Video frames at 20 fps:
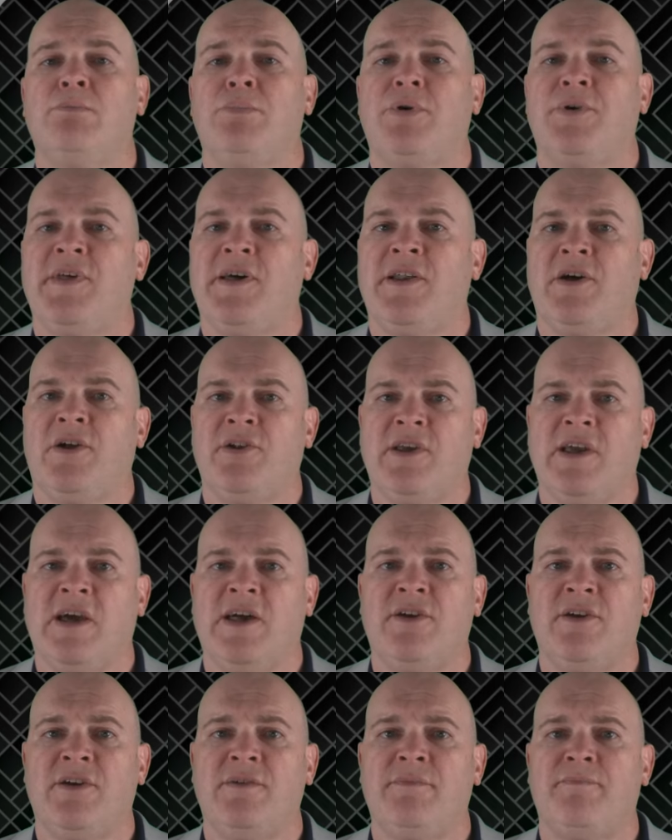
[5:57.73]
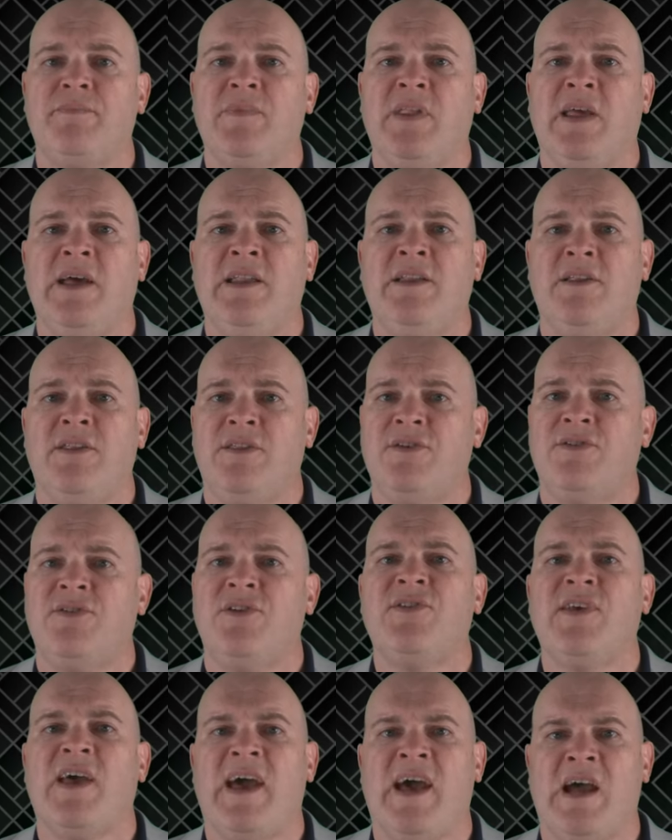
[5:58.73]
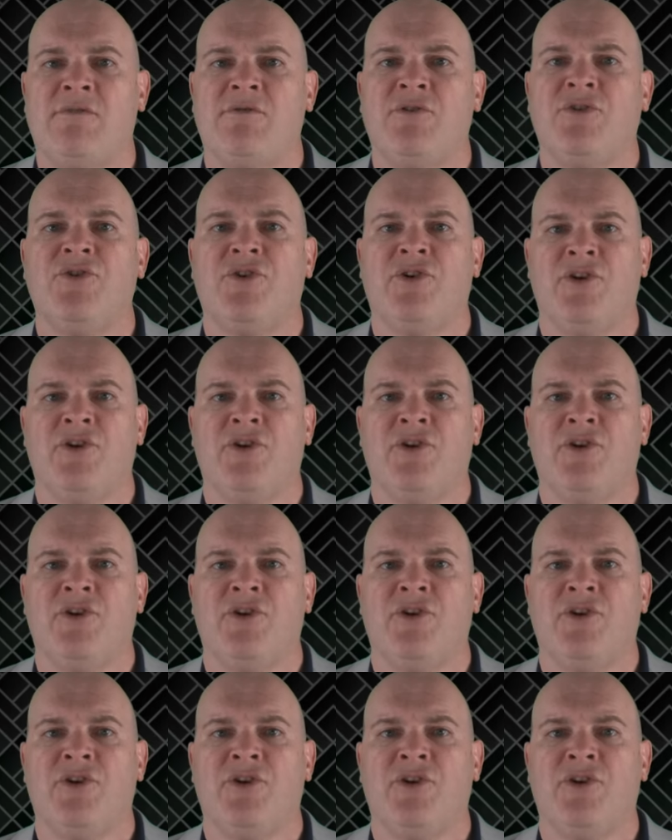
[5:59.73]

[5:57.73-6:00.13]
Put that all together, and this is average